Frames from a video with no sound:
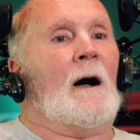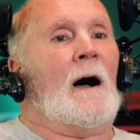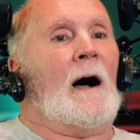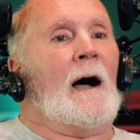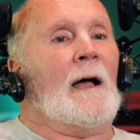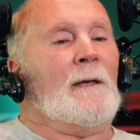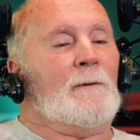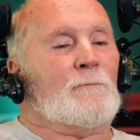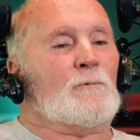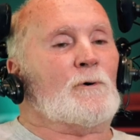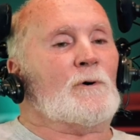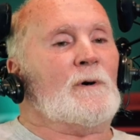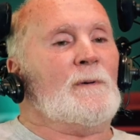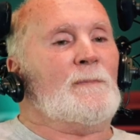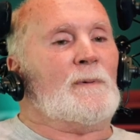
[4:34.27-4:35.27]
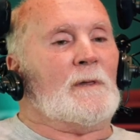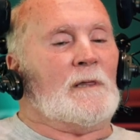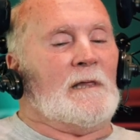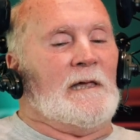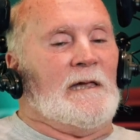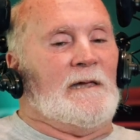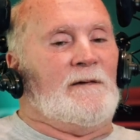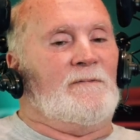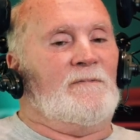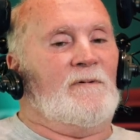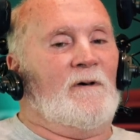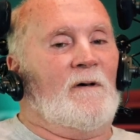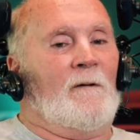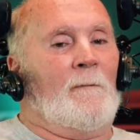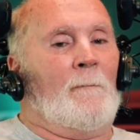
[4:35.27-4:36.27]
I really believe
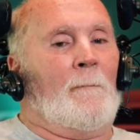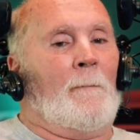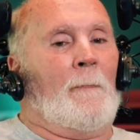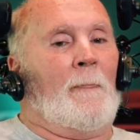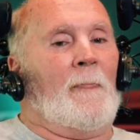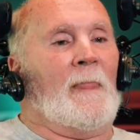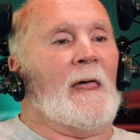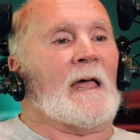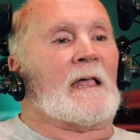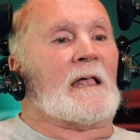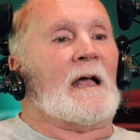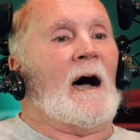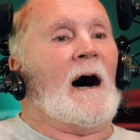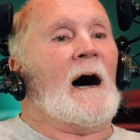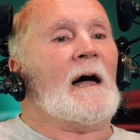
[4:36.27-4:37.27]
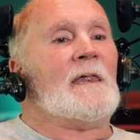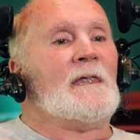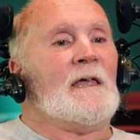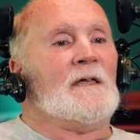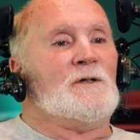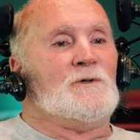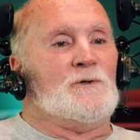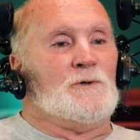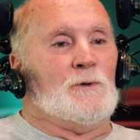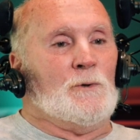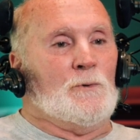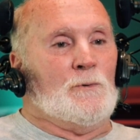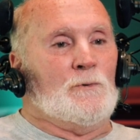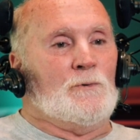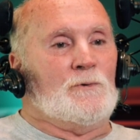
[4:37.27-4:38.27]
that God has
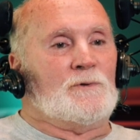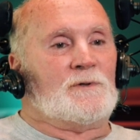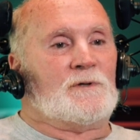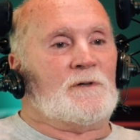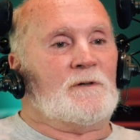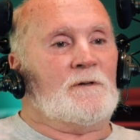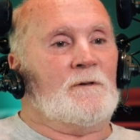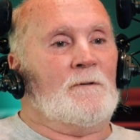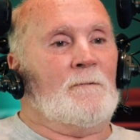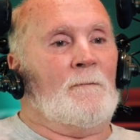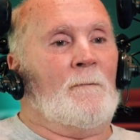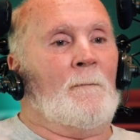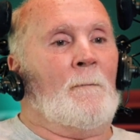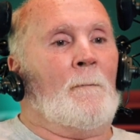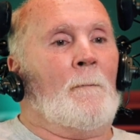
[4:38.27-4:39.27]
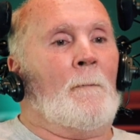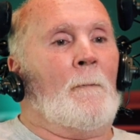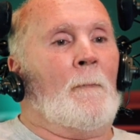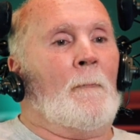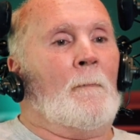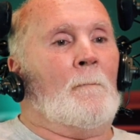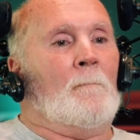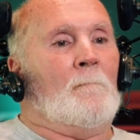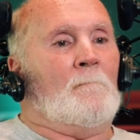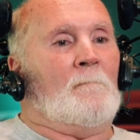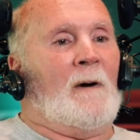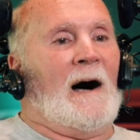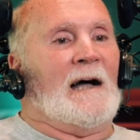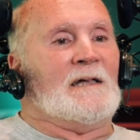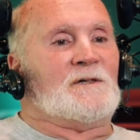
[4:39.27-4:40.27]
used
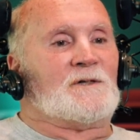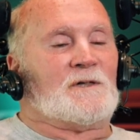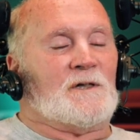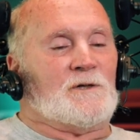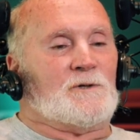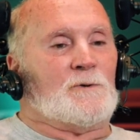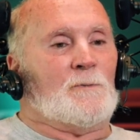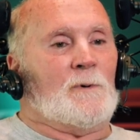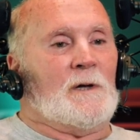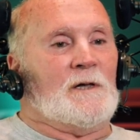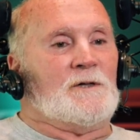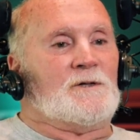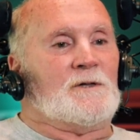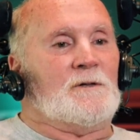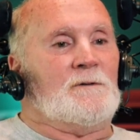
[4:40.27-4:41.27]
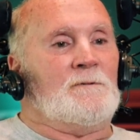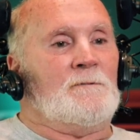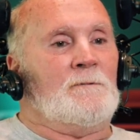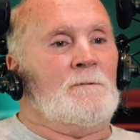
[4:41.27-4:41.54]
my situation